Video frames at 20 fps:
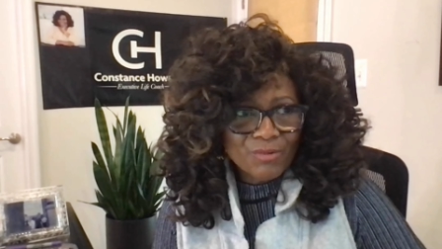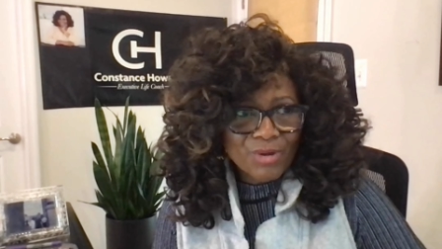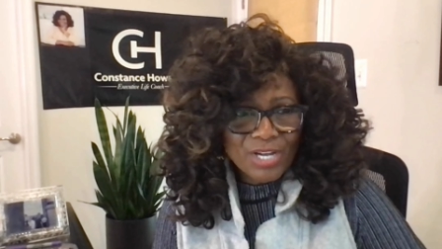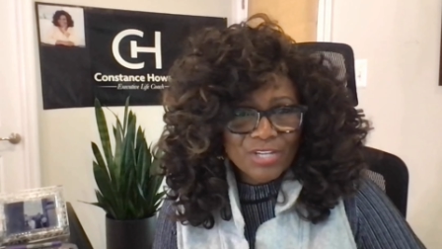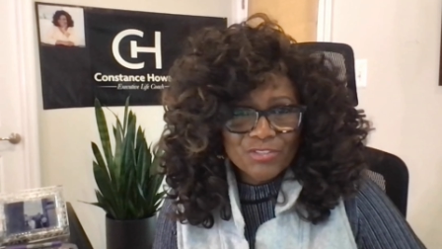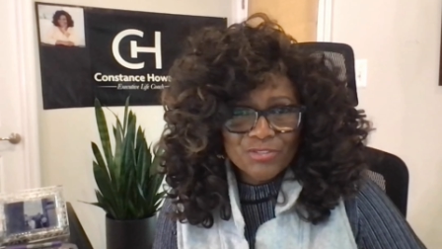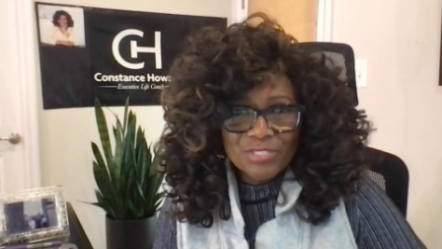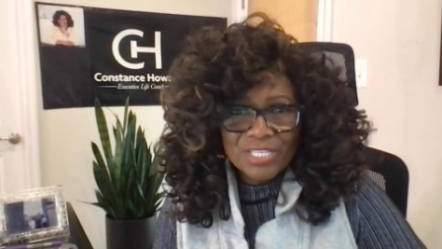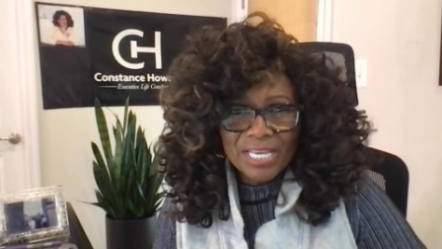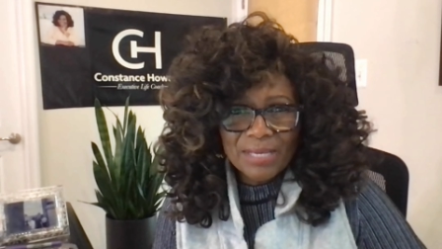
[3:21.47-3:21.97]
wow,
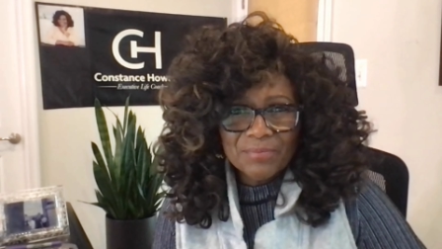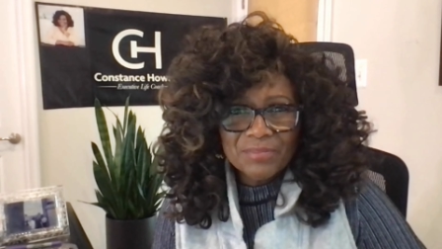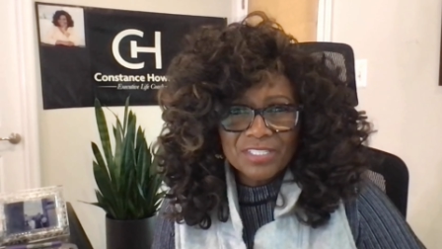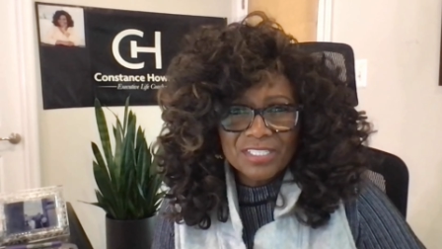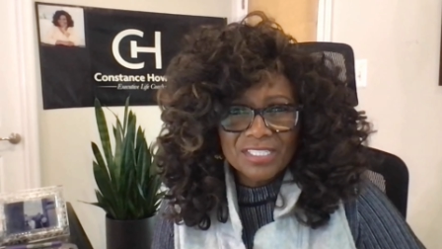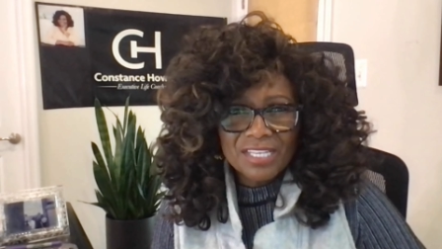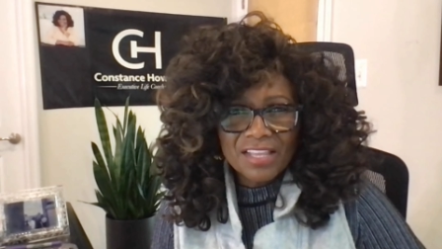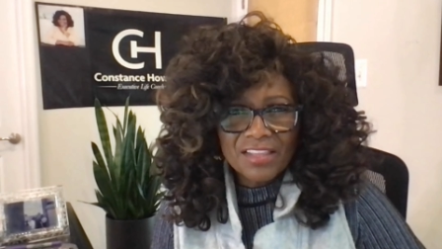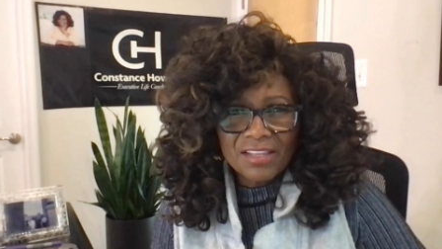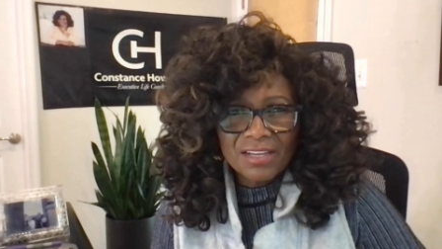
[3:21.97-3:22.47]
you
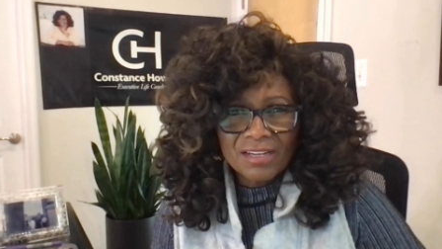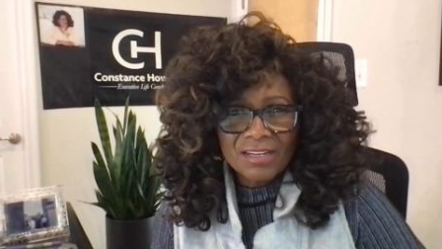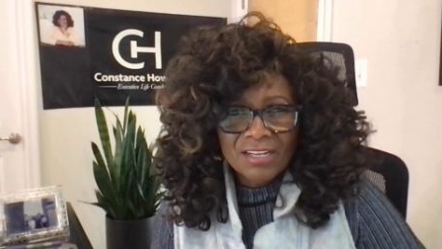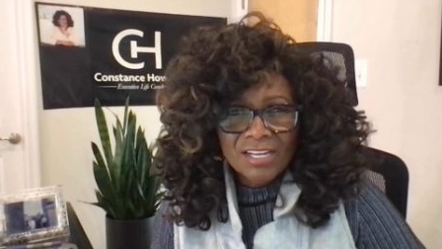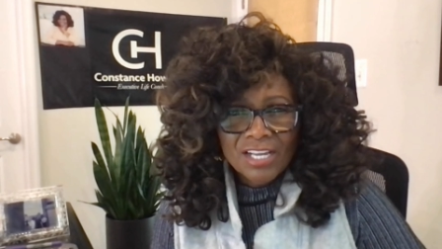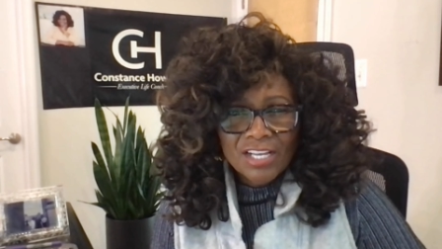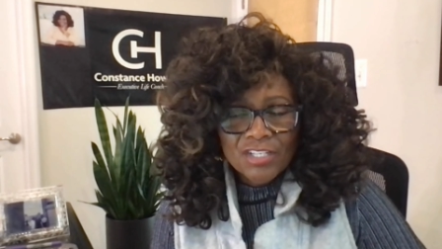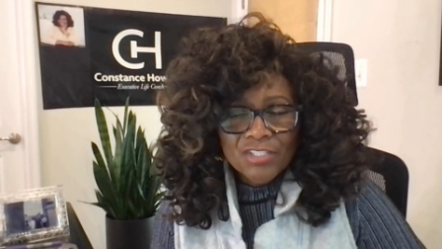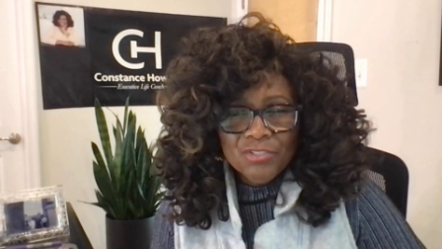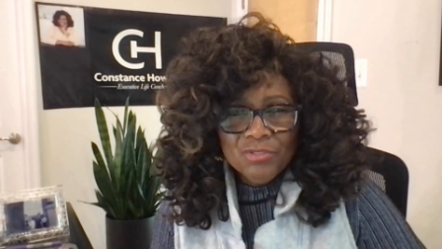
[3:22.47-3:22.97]

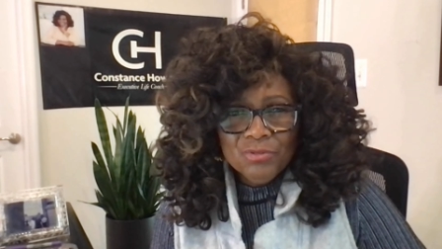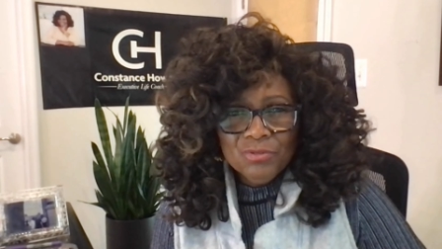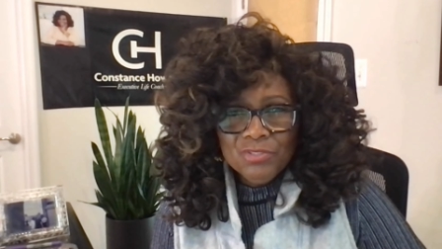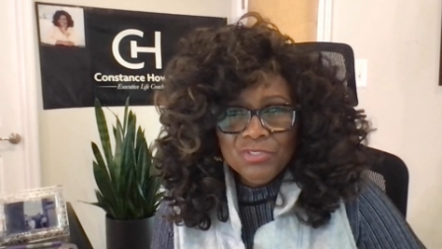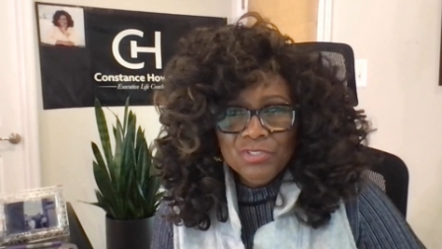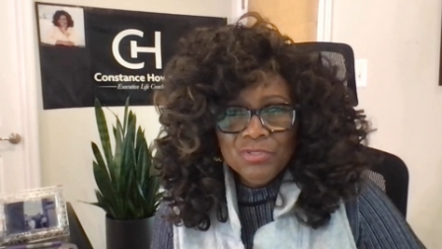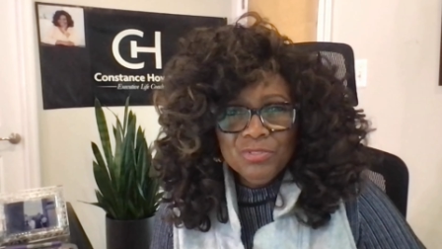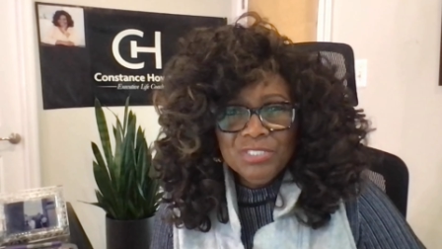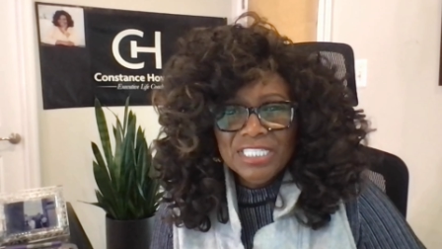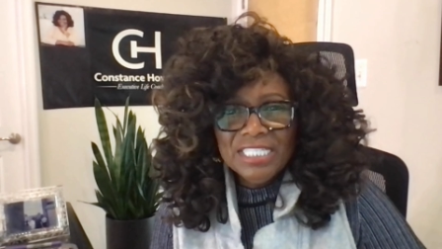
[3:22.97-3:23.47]

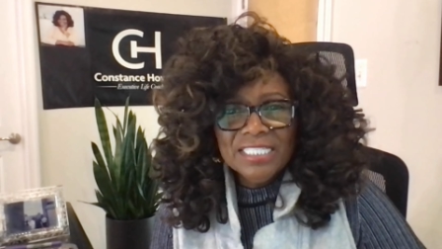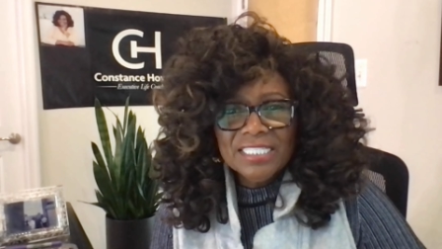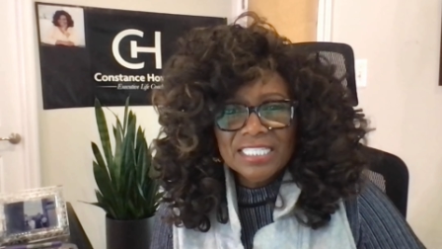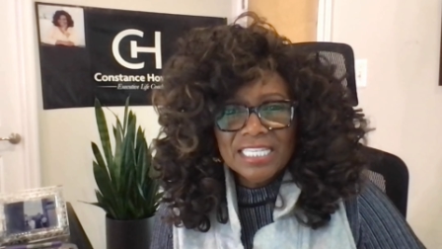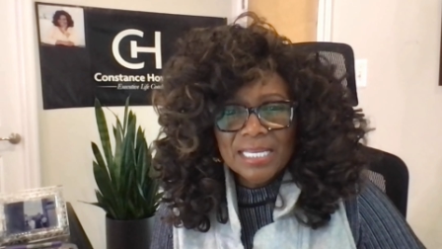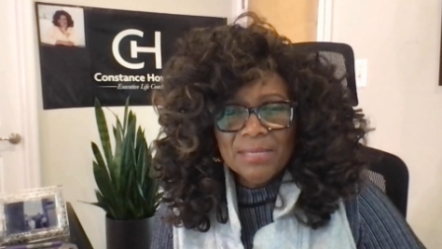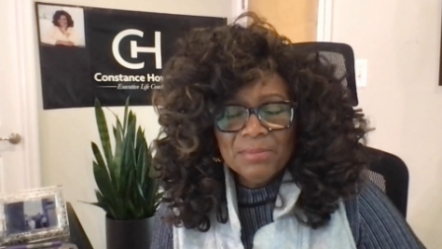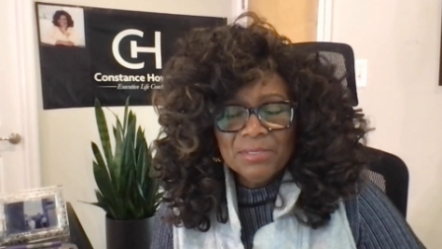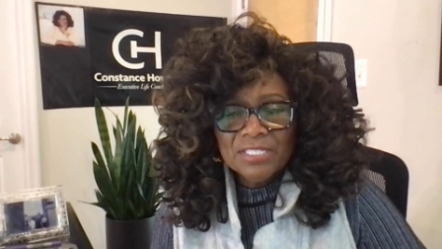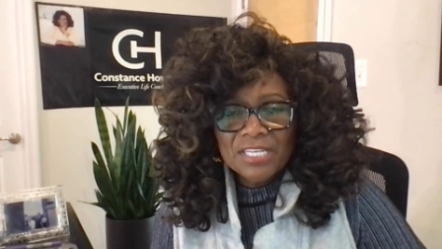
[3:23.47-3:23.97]
didn't
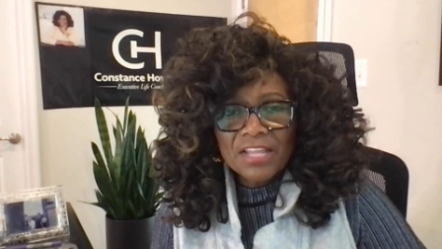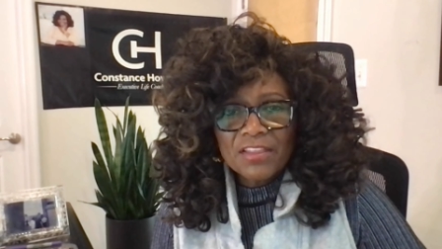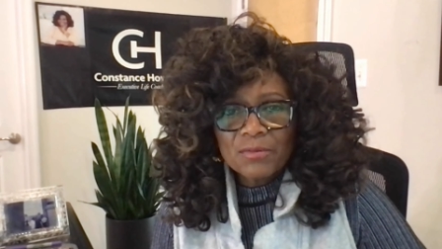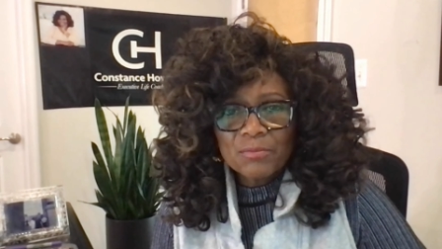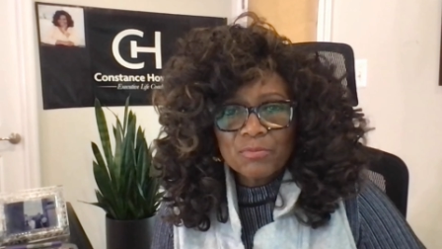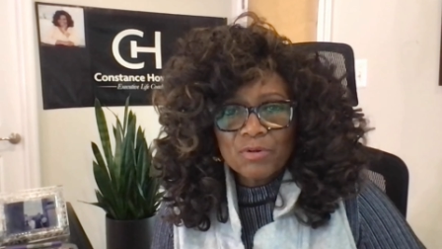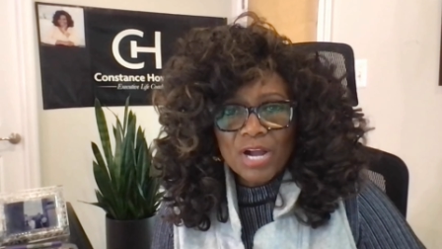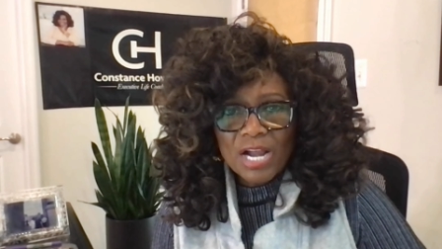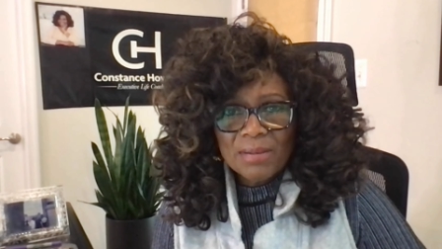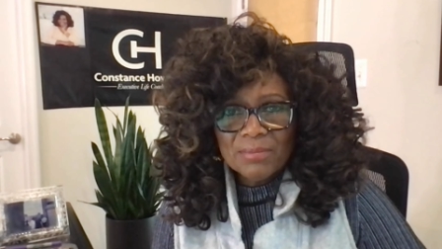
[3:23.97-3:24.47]
keep another
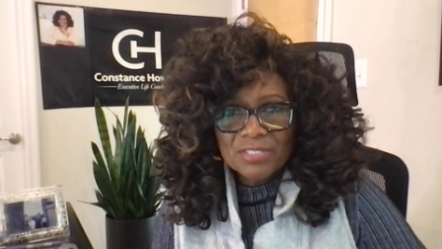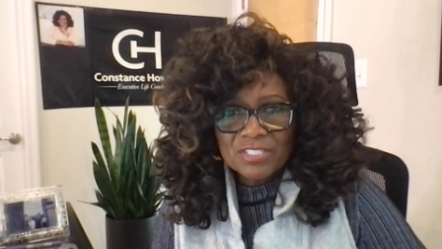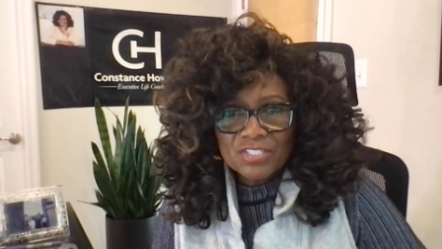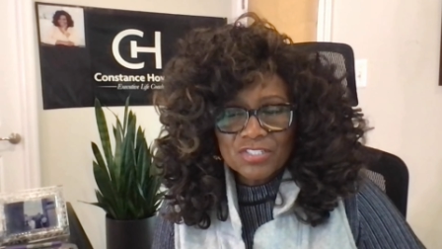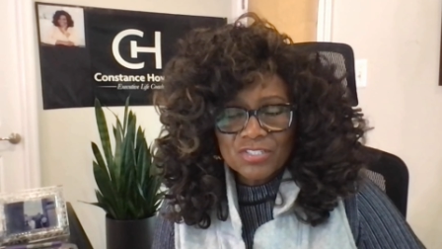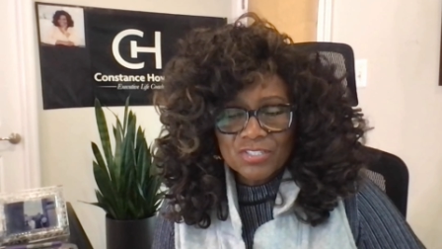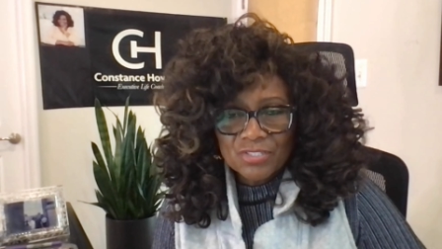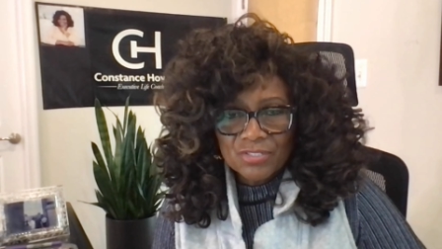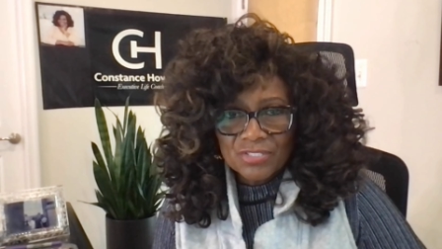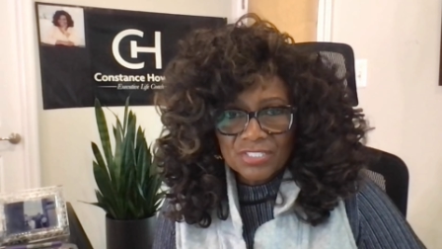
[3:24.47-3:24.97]
promise
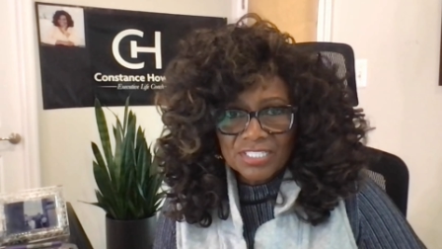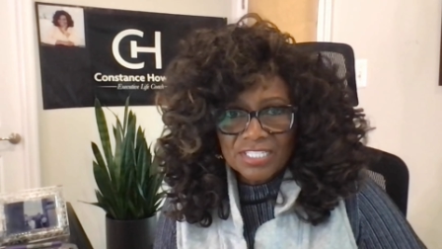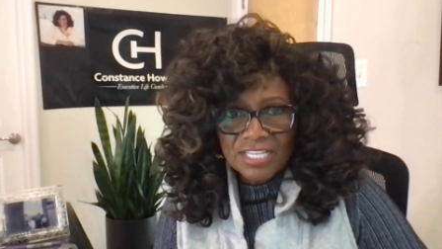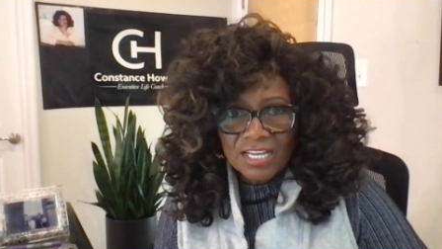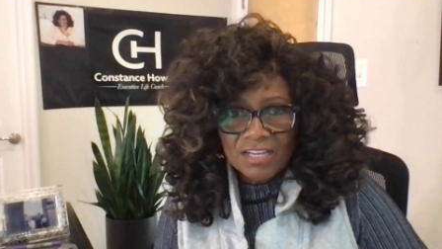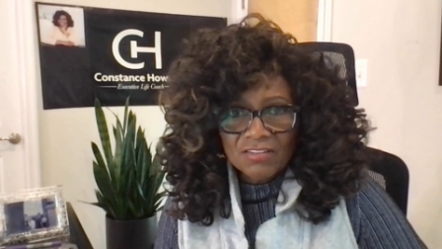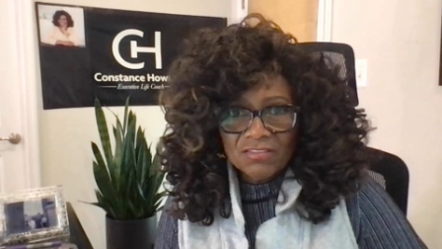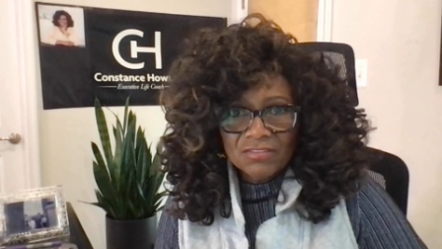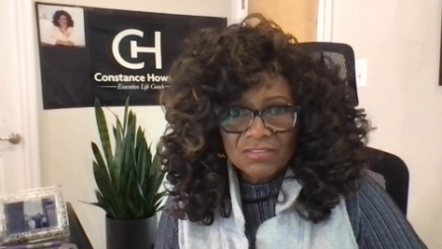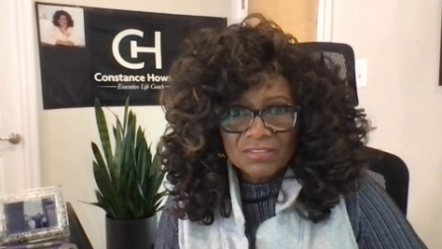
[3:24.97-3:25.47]
to
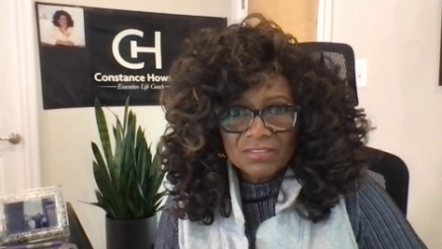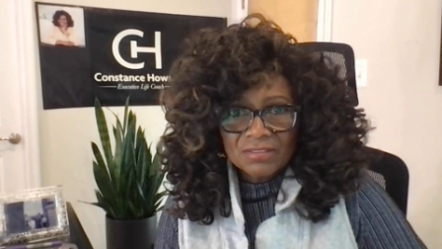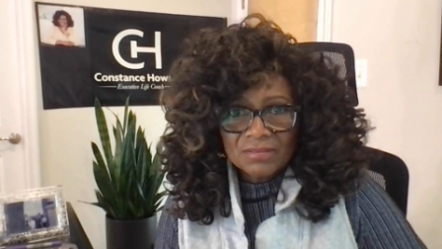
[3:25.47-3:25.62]
yourself.